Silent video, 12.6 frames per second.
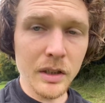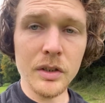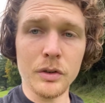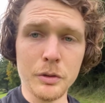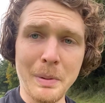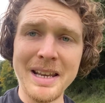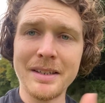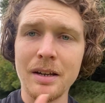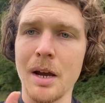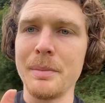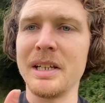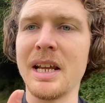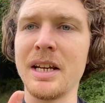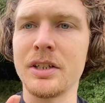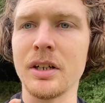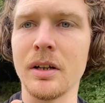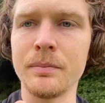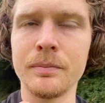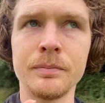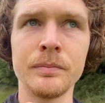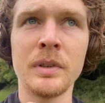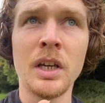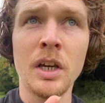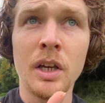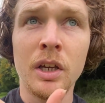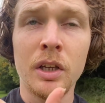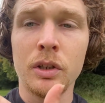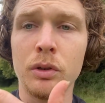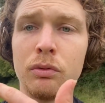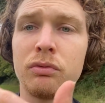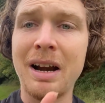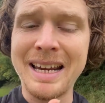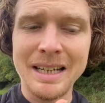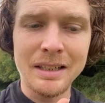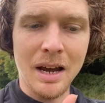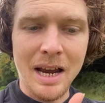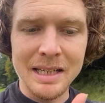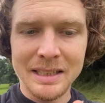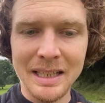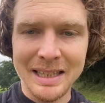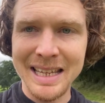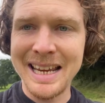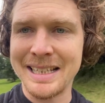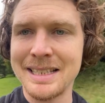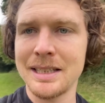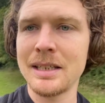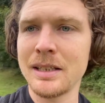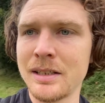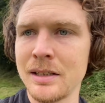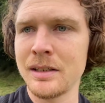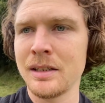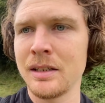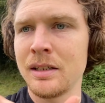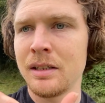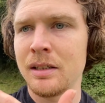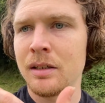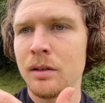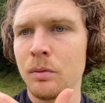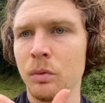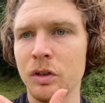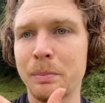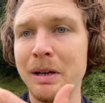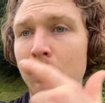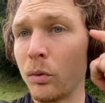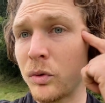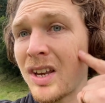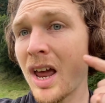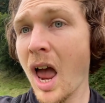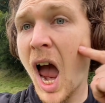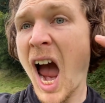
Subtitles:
You spend time in nature. You recognize that this was built,